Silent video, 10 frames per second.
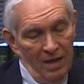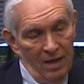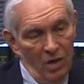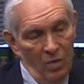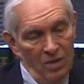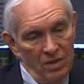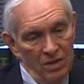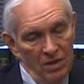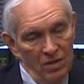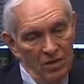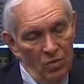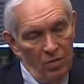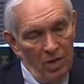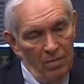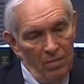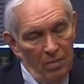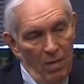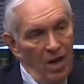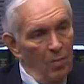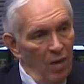always told that
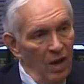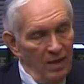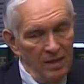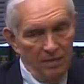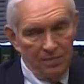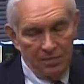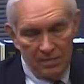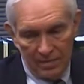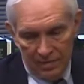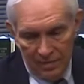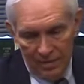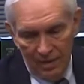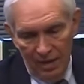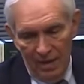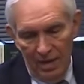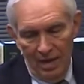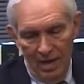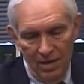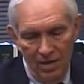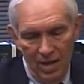Bear Bryant,
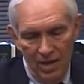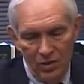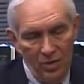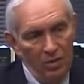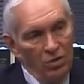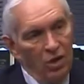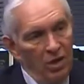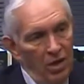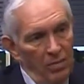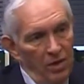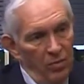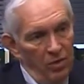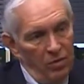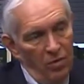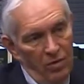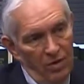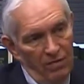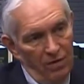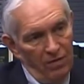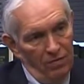in the days when there was unlimited recruiting
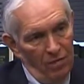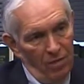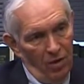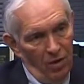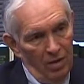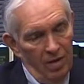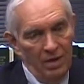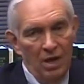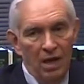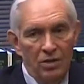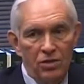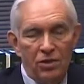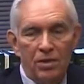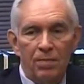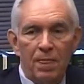for football in colleges,